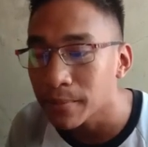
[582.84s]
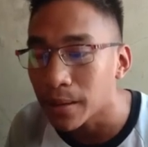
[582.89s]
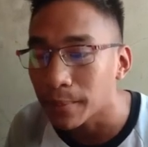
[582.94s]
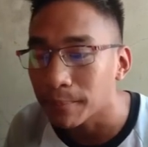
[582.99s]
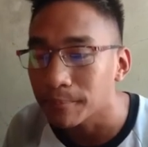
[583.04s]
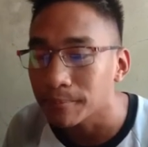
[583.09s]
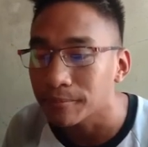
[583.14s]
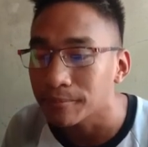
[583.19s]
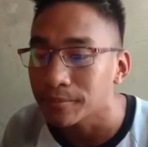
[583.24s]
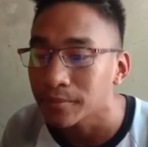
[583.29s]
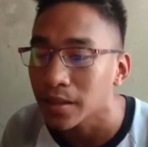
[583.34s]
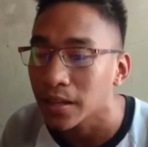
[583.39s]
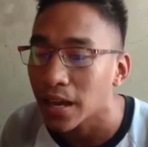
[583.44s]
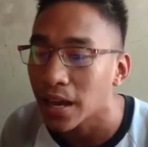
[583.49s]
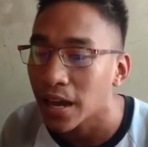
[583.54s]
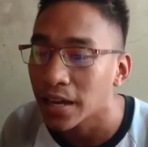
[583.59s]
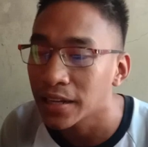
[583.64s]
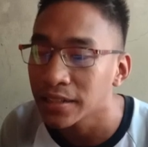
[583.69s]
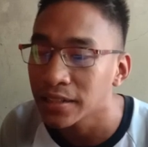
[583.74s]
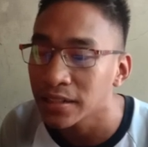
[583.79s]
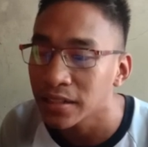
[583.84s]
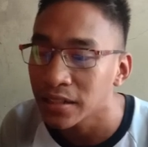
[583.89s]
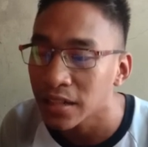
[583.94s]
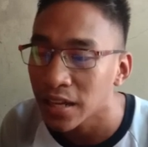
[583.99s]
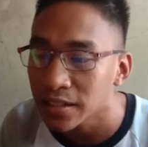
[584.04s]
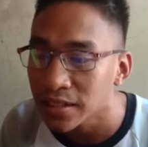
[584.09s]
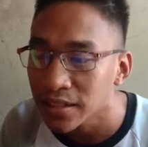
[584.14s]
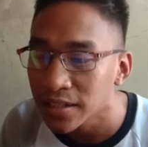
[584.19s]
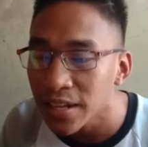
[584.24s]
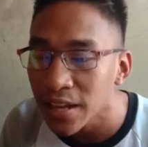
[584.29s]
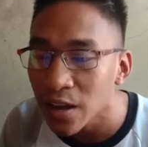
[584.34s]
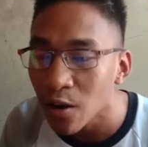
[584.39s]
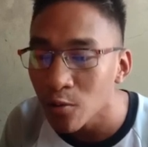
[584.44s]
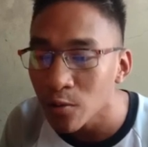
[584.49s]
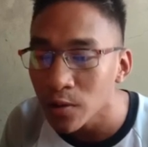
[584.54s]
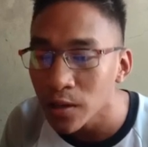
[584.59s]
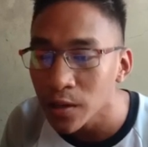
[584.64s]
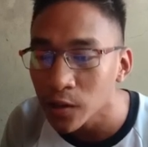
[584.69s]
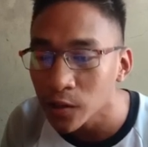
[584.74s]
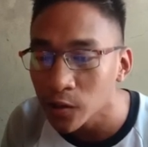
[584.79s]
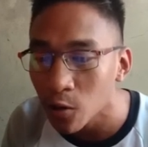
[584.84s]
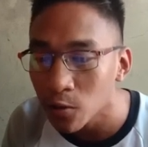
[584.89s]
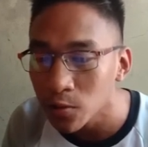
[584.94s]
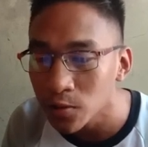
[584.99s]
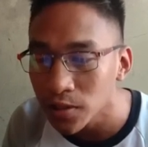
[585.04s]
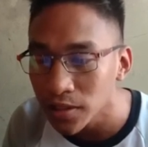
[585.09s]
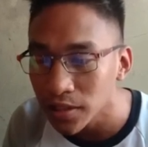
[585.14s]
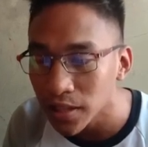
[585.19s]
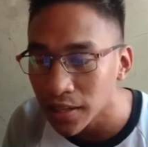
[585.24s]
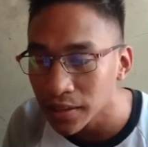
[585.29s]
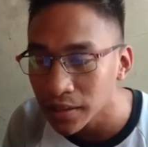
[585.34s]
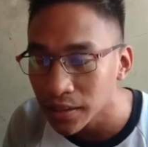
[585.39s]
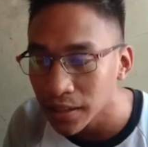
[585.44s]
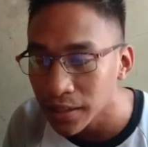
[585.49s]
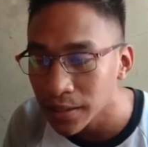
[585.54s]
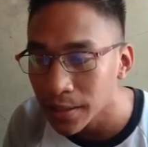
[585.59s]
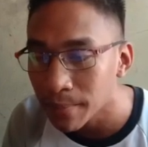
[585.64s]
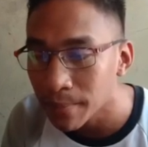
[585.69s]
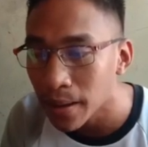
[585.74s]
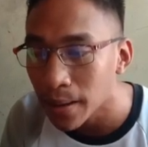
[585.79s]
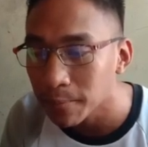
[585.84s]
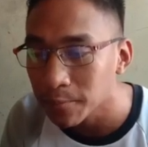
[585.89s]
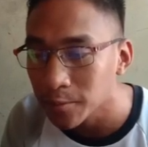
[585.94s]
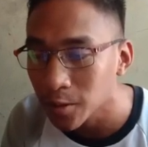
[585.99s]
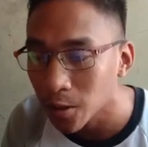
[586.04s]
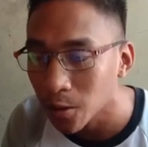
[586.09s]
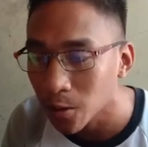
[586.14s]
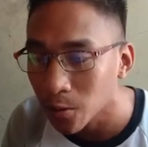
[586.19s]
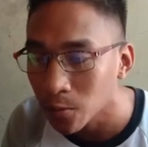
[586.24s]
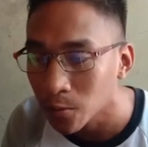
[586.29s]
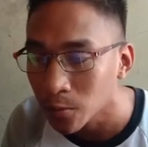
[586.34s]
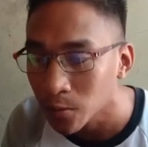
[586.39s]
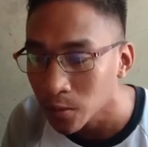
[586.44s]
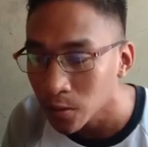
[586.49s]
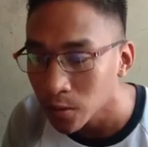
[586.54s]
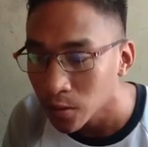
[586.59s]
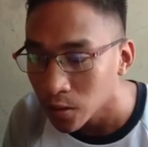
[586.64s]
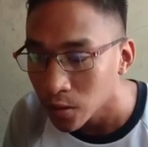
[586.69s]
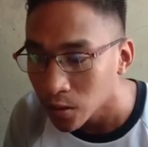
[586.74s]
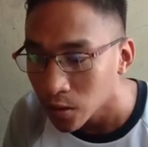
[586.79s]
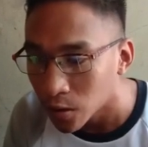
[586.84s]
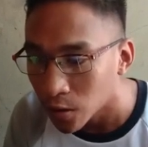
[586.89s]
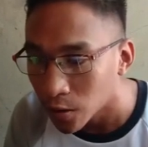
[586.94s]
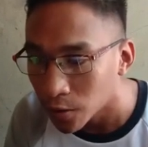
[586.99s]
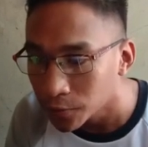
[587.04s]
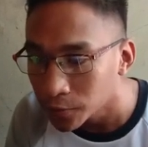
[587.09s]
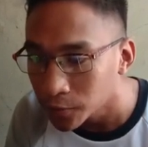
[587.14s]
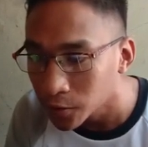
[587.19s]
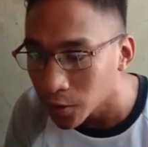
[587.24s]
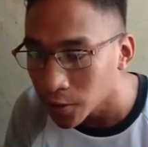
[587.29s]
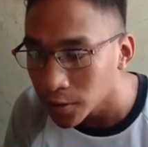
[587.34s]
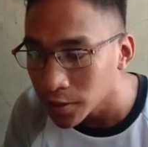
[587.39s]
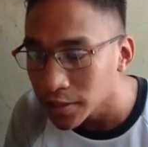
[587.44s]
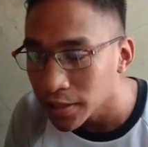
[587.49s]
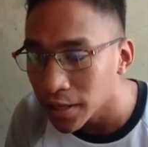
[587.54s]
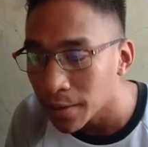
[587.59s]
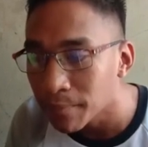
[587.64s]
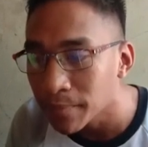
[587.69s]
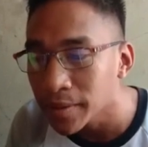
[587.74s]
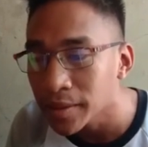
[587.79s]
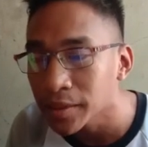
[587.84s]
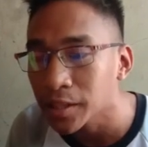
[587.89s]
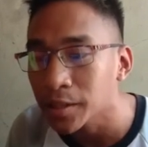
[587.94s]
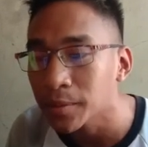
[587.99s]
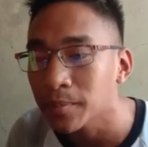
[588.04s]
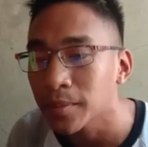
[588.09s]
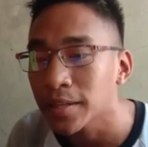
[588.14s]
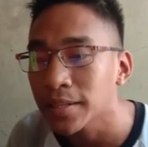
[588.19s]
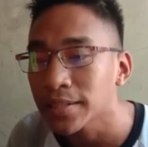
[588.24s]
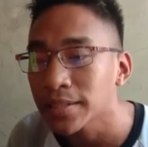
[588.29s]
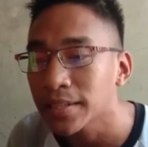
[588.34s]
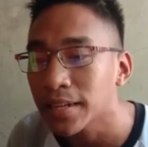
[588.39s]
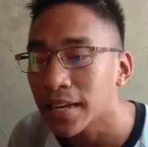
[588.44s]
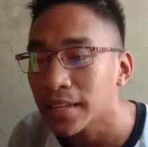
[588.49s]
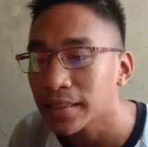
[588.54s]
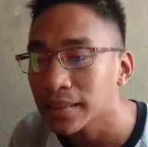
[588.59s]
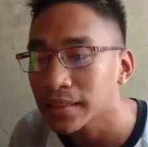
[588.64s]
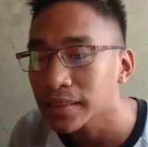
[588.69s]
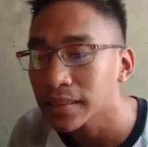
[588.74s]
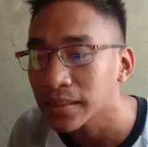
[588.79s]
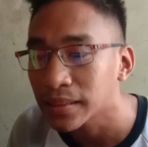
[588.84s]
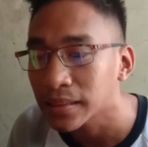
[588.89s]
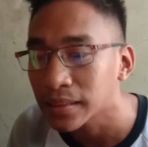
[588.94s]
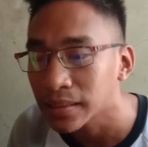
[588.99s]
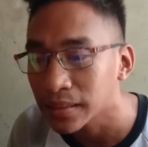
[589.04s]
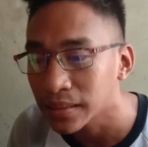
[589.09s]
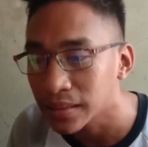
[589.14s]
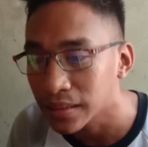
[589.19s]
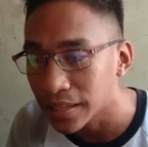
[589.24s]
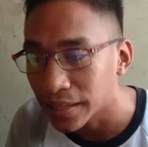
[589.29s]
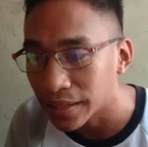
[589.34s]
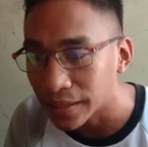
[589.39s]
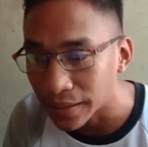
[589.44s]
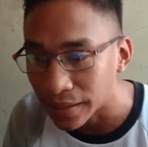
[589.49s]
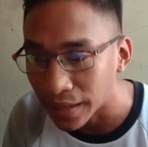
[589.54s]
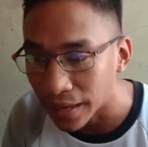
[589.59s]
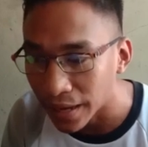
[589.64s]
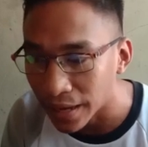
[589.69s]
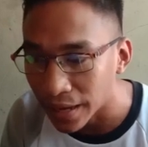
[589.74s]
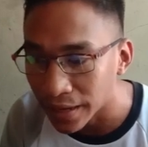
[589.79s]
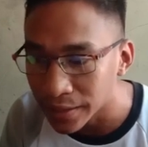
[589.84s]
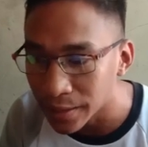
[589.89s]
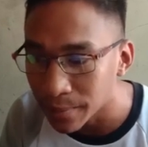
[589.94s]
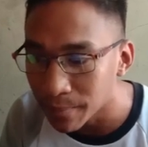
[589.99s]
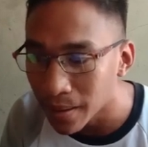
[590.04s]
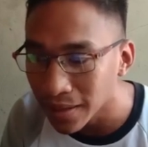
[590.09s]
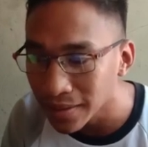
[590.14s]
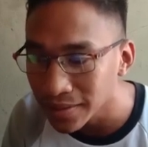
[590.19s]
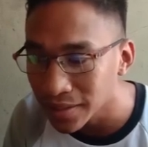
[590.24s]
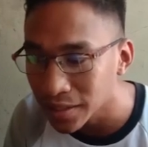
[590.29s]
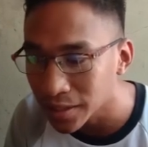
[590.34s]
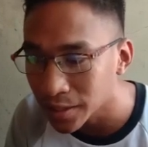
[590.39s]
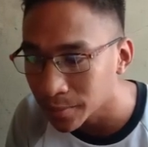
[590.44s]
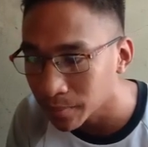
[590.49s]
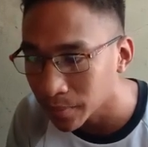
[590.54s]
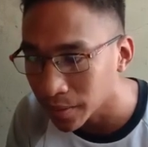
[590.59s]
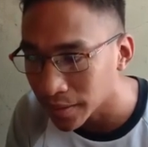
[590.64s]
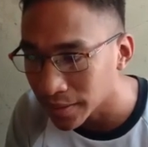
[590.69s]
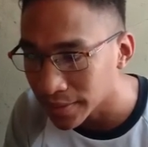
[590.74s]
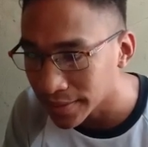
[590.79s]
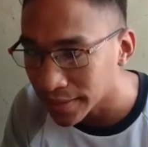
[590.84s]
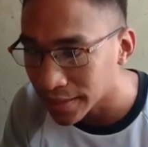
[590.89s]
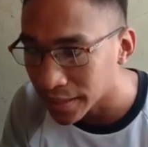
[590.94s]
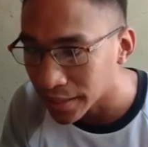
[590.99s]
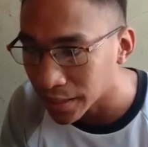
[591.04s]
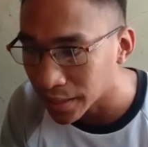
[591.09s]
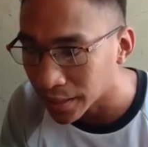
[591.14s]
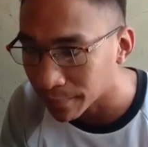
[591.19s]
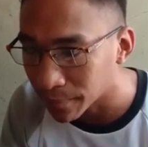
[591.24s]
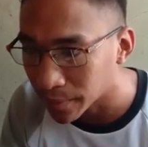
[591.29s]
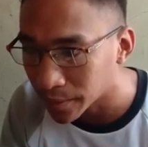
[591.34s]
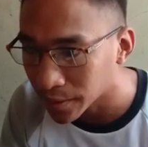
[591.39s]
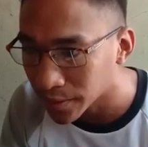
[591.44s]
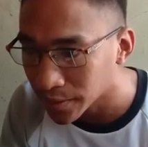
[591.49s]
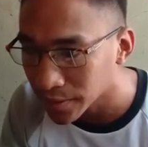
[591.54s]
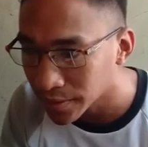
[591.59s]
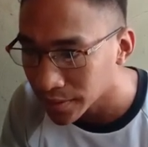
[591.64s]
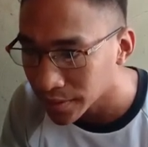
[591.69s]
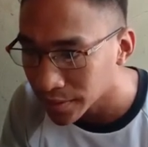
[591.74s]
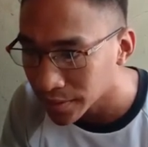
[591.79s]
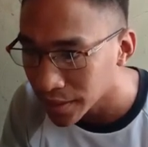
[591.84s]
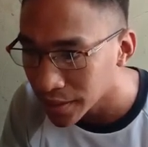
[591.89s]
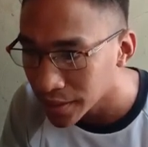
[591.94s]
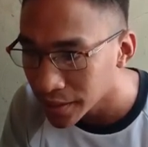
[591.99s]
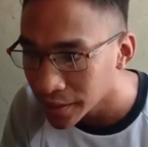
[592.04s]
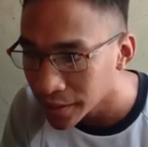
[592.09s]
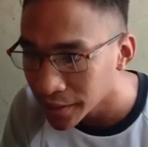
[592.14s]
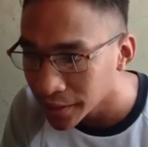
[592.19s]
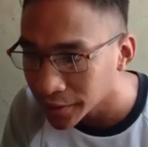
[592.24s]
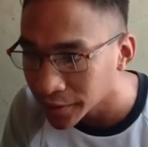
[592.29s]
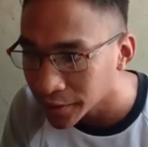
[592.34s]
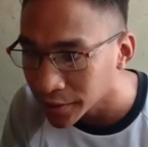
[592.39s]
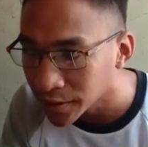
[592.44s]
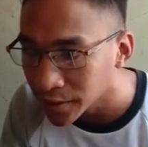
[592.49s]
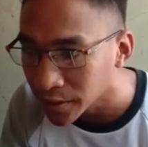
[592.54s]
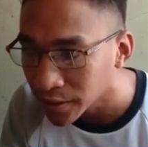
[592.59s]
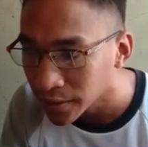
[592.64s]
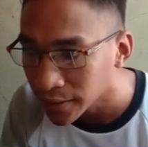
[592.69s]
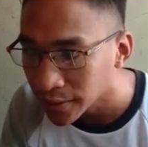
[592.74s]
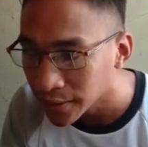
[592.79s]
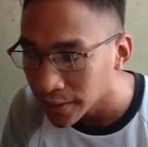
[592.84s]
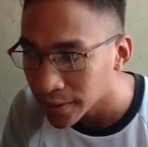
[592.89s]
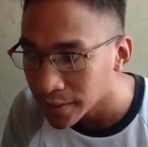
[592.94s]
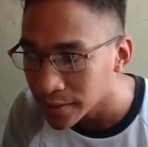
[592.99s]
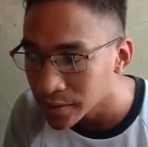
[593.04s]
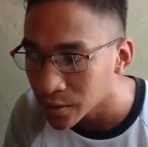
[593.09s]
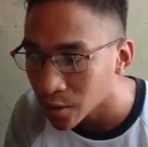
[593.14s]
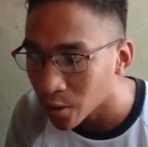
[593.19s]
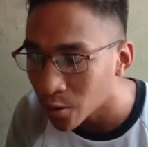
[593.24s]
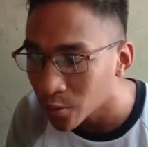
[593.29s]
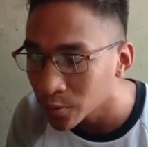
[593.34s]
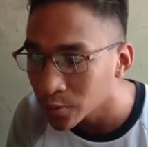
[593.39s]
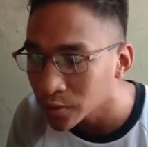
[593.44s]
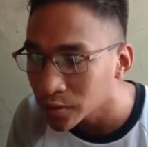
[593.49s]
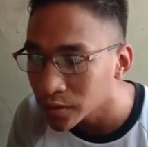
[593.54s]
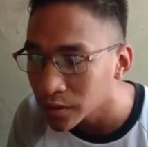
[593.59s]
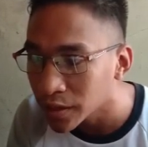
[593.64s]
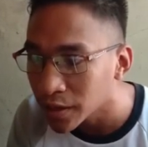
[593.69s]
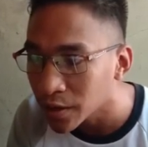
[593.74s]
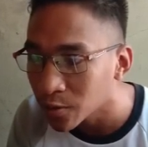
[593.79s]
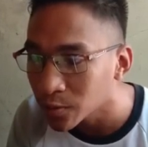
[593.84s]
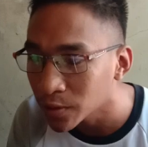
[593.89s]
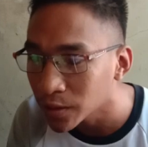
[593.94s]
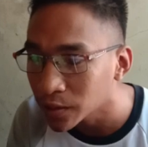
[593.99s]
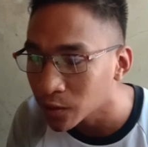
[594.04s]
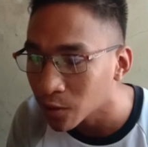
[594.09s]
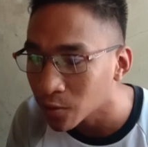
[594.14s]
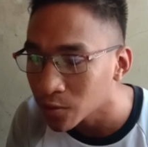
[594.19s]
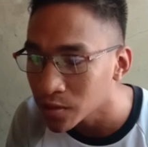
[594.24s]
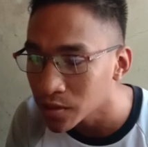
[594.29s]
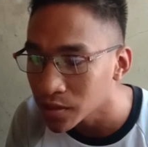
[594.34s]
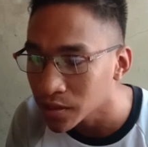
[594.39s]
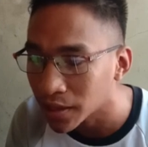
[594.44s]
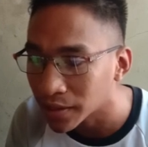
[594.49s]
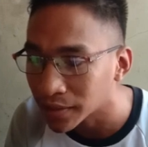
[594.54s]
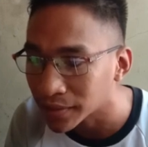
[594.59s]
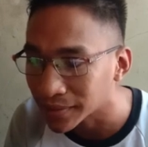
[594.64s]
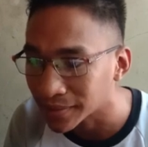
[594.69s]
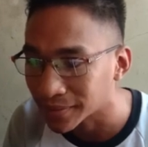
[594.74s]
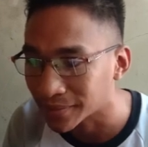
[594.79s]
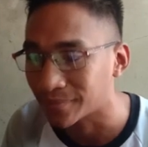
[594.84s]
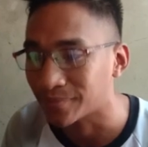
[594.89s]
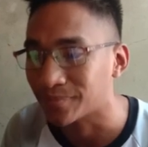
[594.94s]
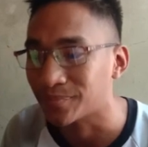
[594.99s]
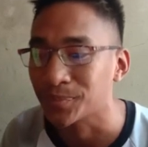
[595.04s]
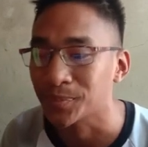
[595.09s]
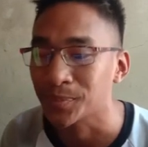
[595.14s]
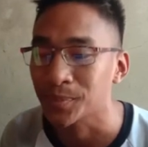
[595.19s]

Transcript: K-map, and it's the only constant in the map. So of course the minterm is not D, and the max term is D, because D here is the only constant.